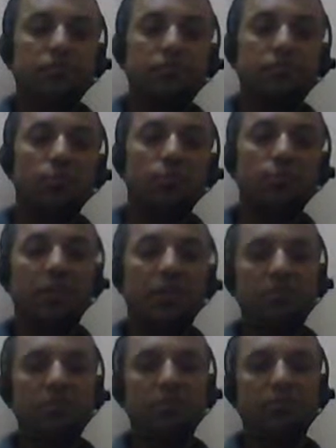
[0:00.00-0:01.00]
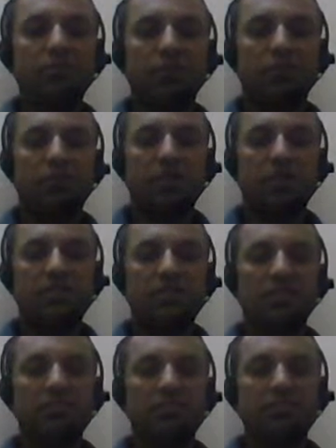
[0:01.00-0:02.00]
movement with perfection
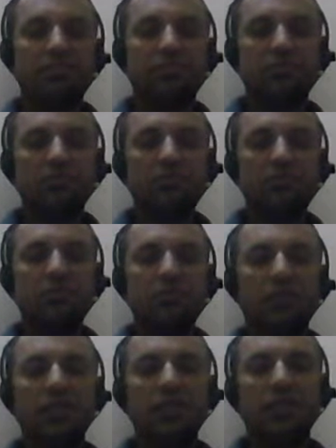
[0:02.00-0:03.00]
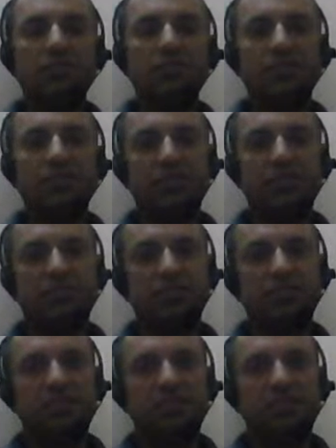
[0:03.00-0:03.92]
and efficiency.